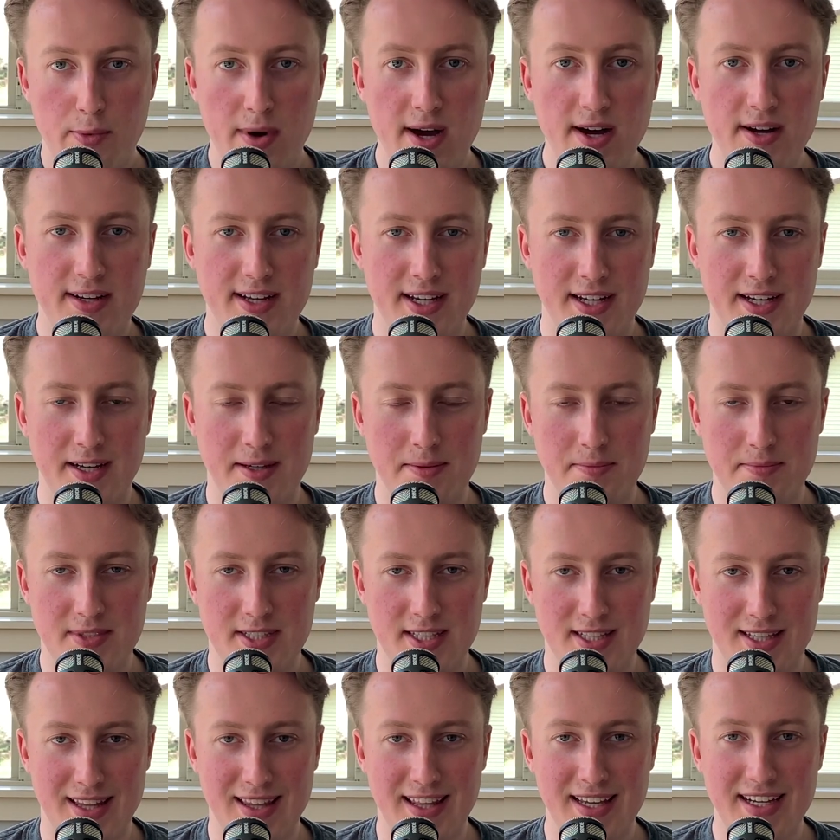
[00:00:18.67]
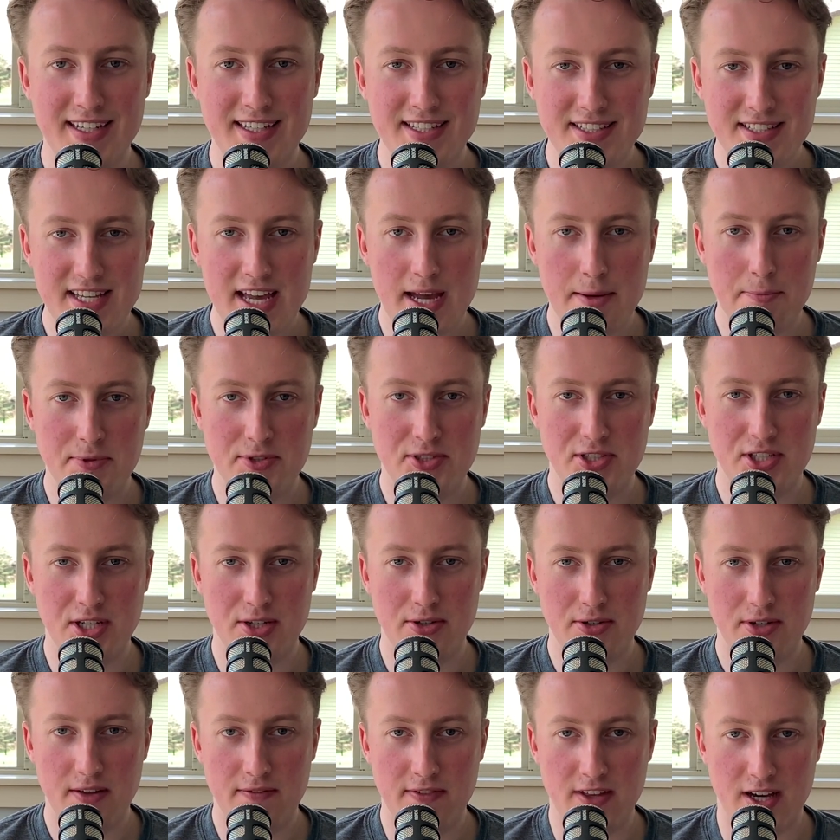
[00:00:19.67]
Welcome to the latest
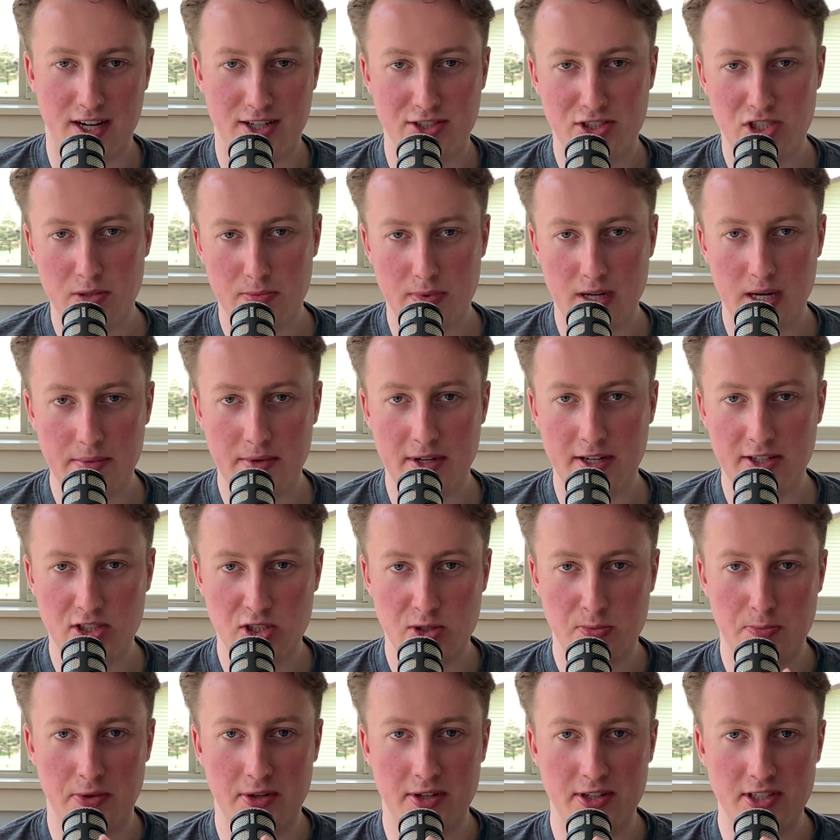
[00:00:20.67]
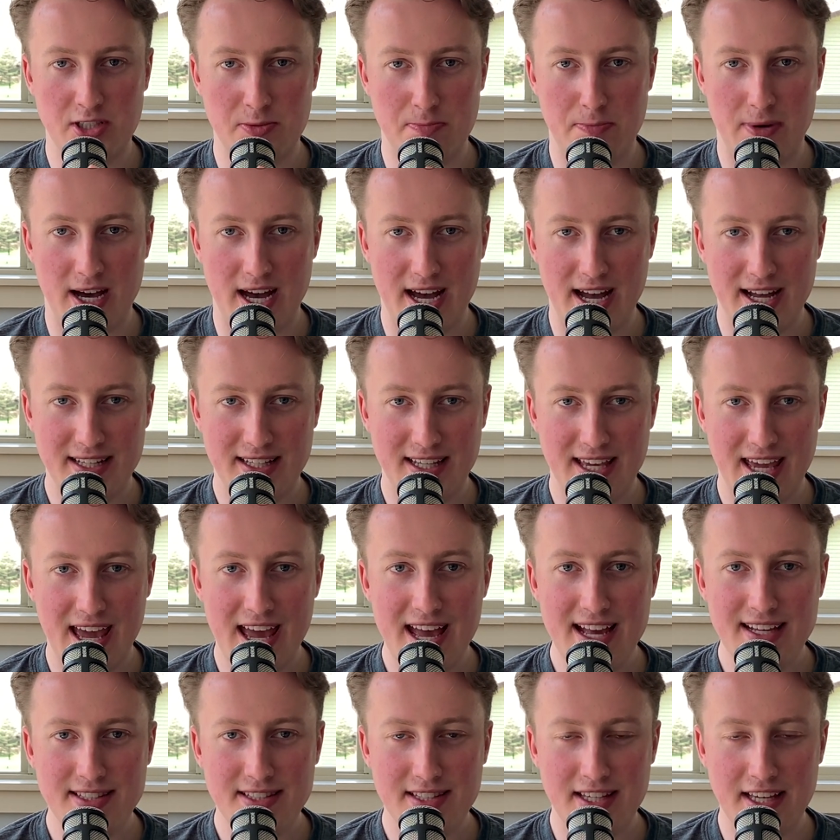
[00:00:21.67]
episode of the Hunter Baumgardt Sports
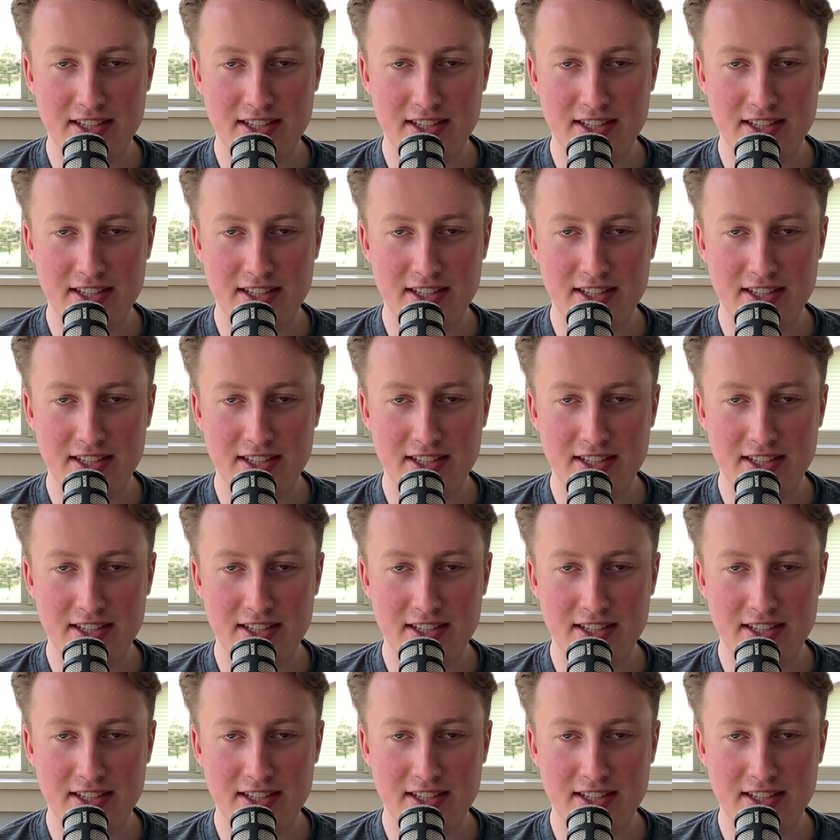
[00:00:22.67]
Podcast.